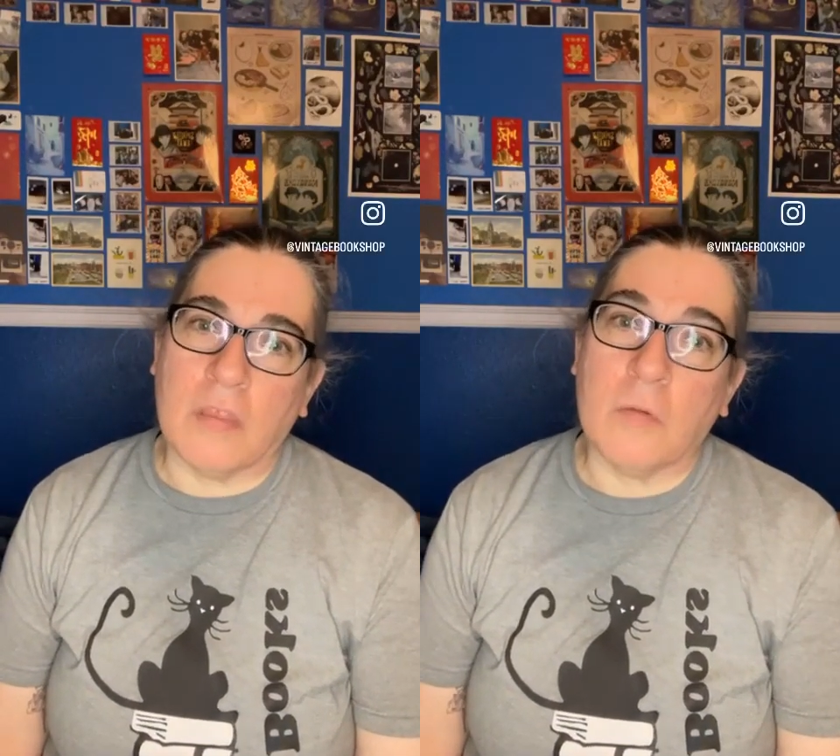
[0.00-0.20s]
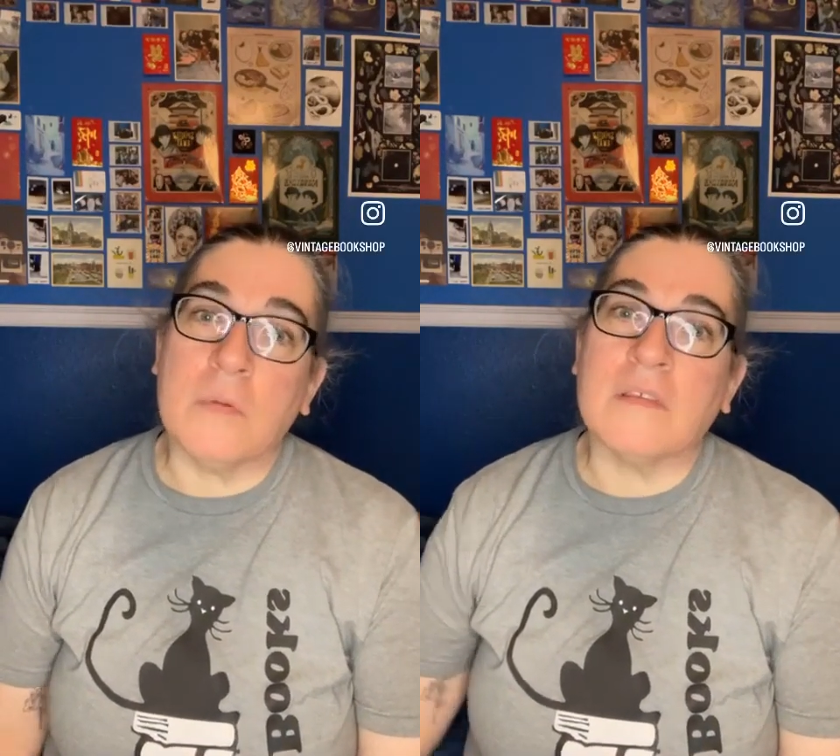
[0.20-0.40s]

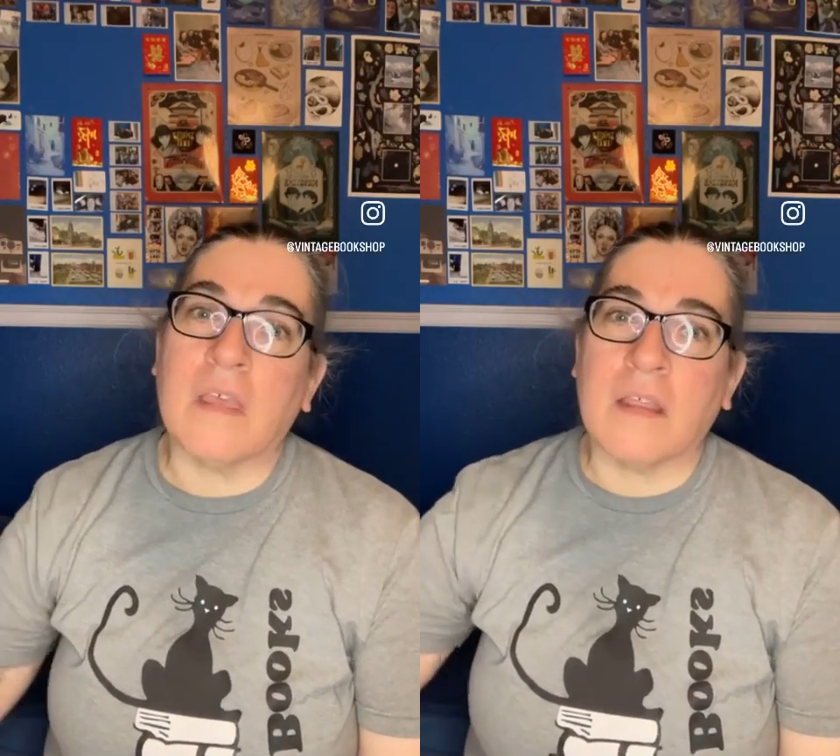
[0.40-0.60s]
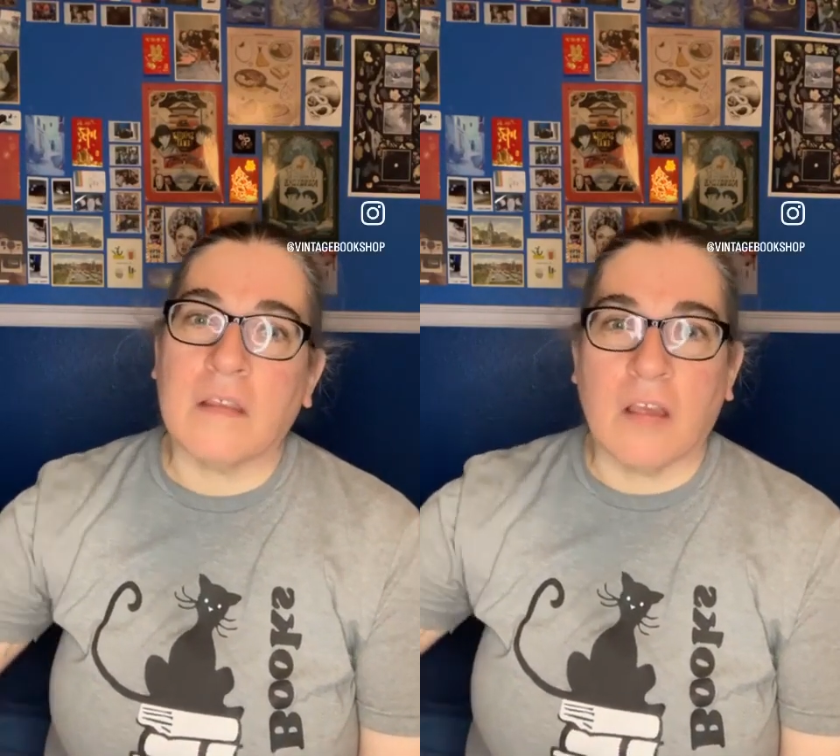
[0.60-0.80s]
There'll be
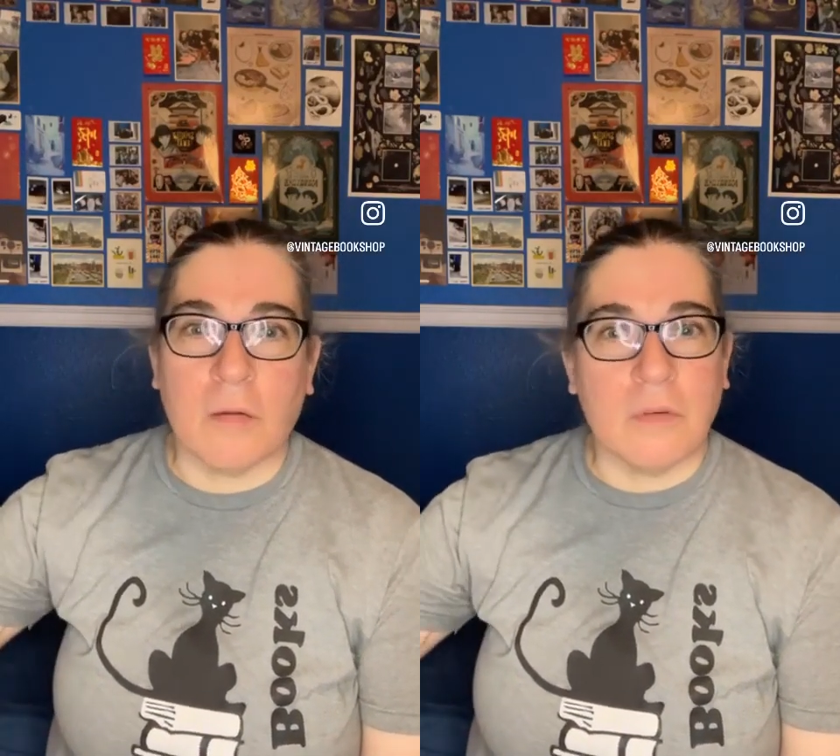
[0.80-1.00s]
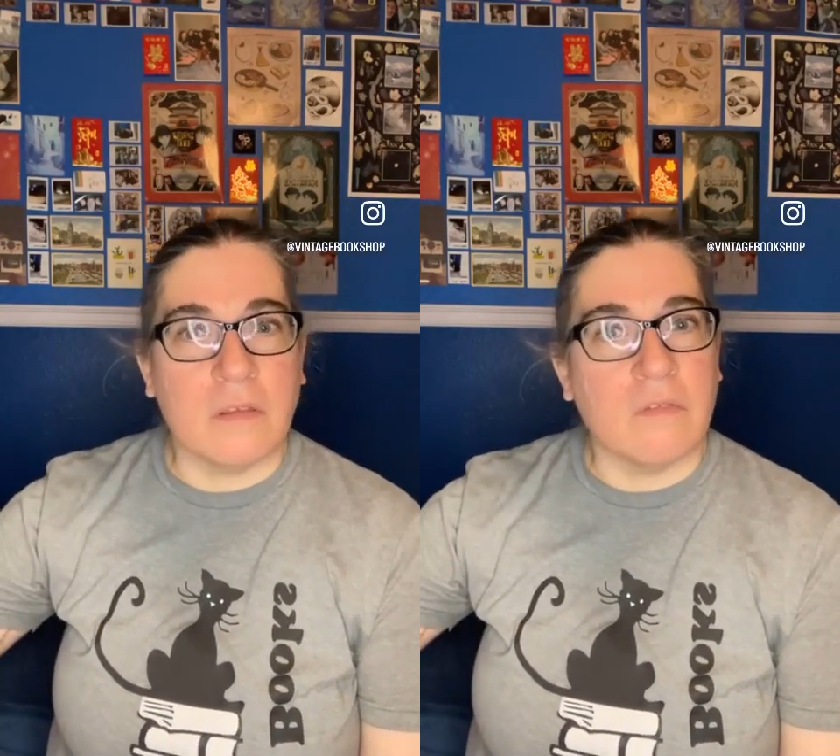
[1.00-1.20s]
signed
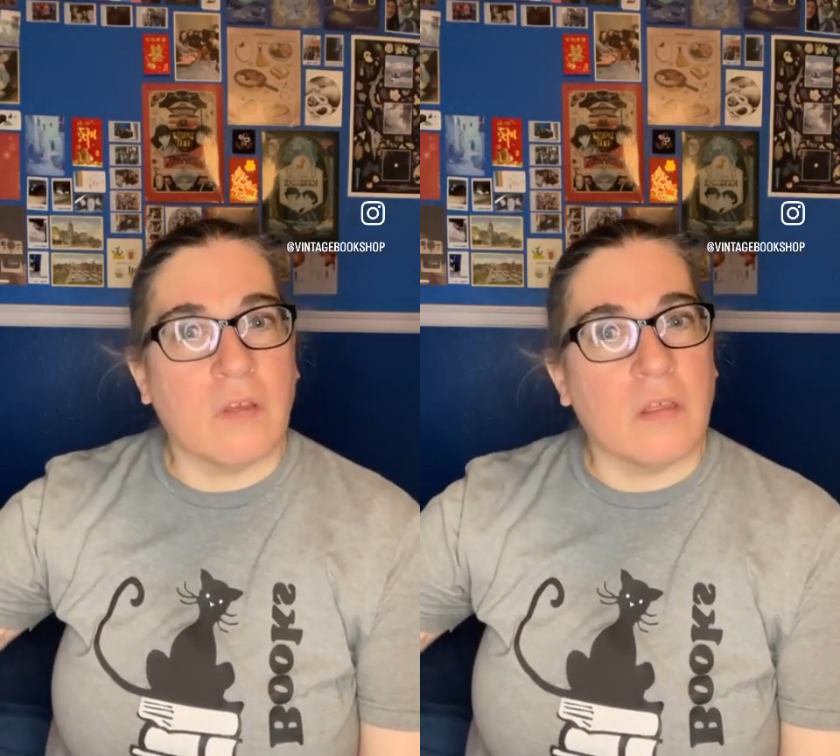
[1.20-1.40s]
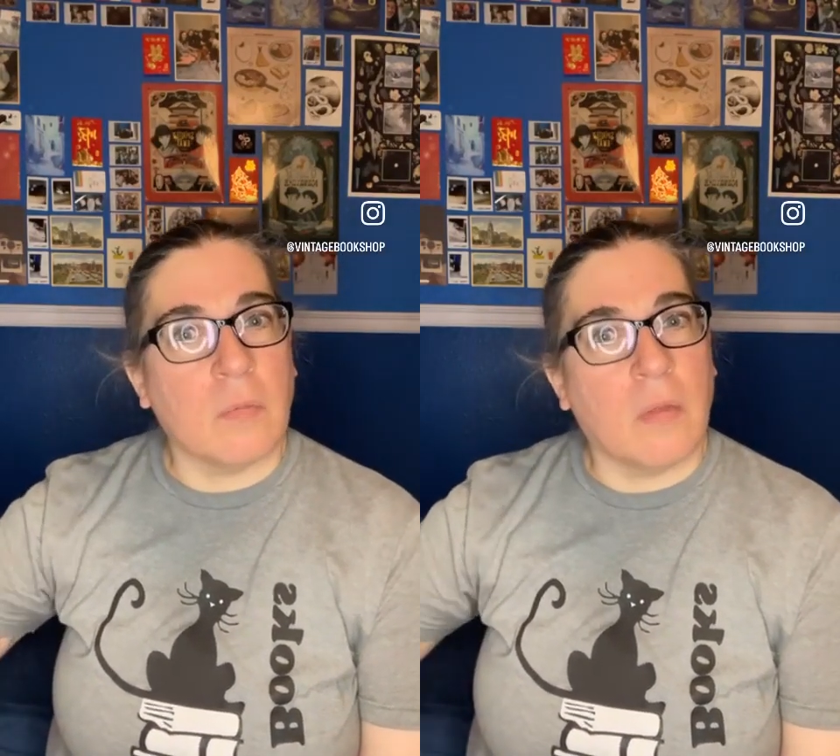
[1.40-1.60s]
copies
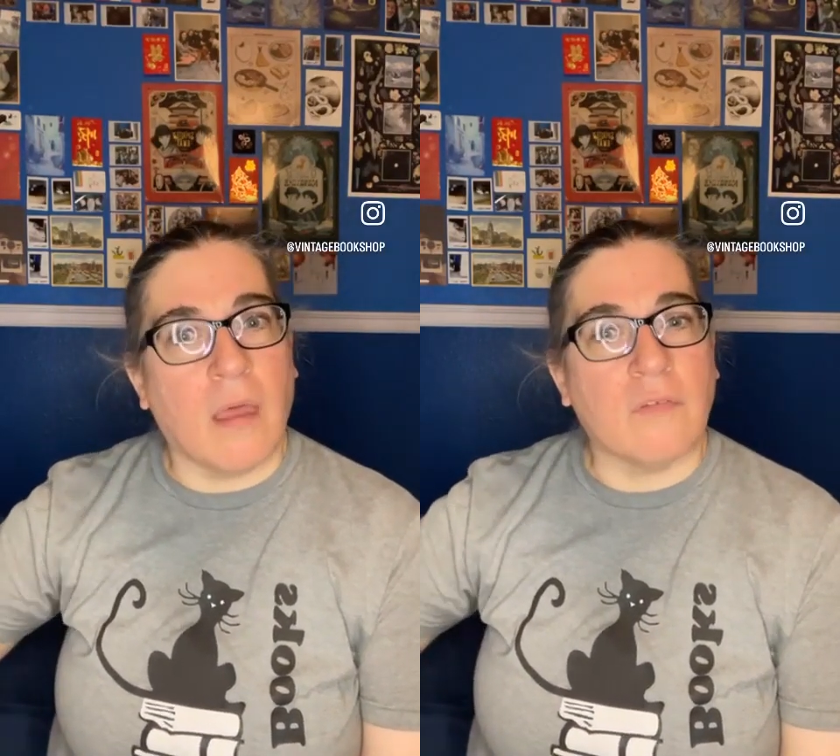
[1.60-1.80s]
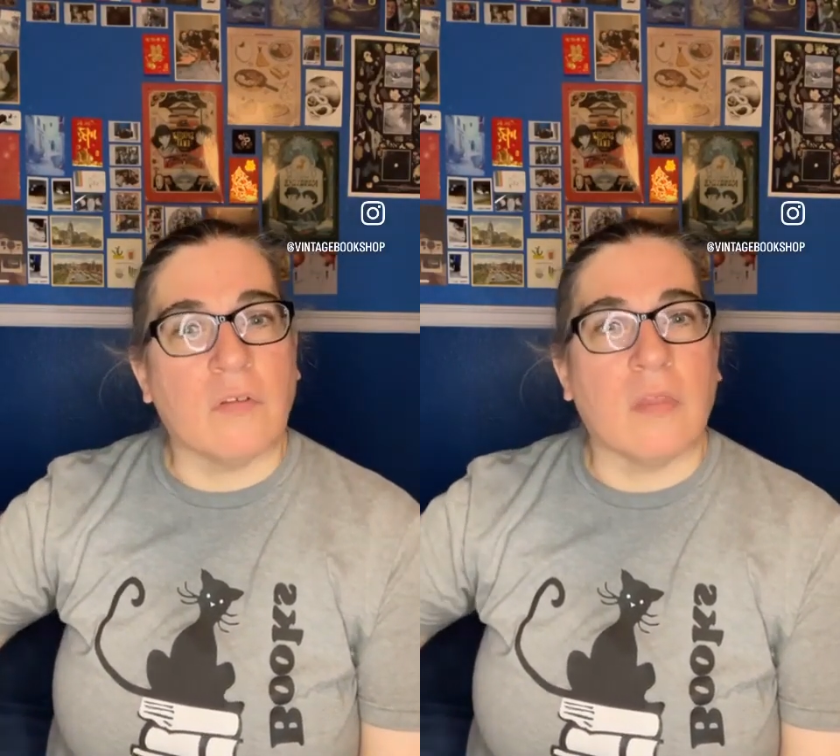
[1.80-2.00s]
available
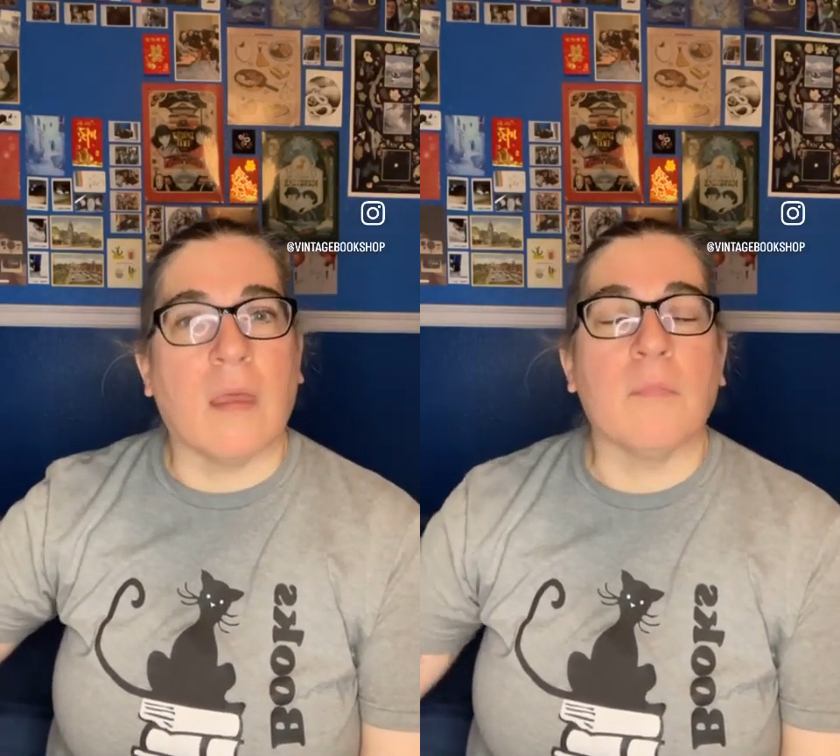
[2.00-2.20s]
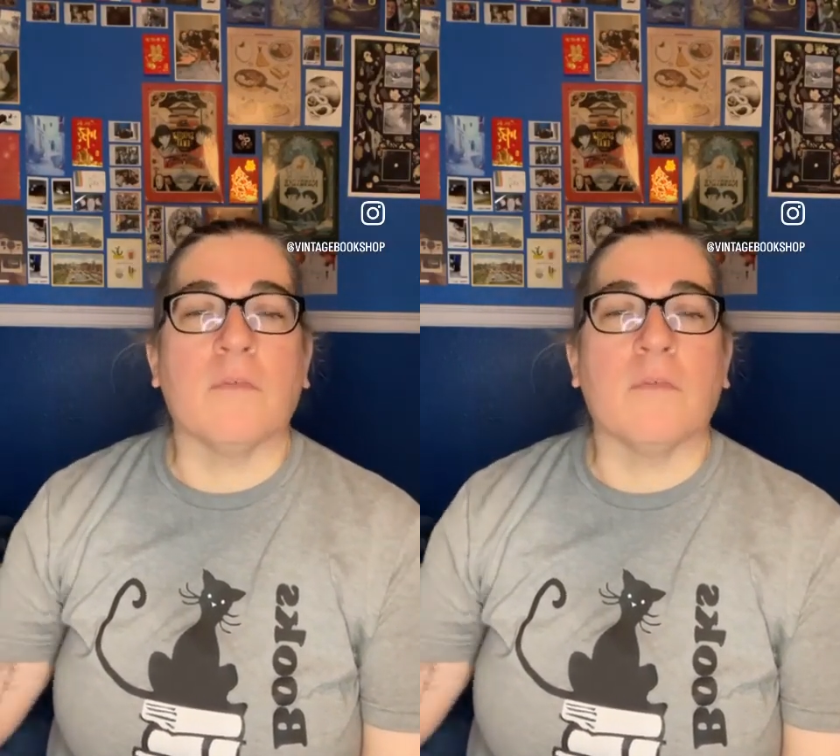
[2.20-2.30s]
after that,